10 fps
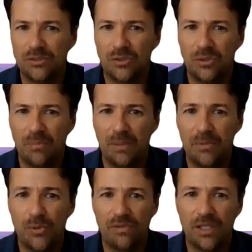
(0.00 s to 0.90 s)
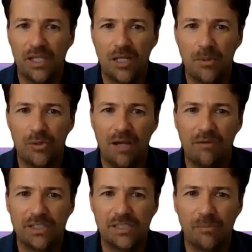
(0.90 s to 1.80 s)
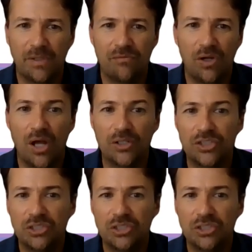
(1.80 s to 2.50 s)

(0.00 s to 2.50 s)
Or maybe you were thinking about having something for lunch,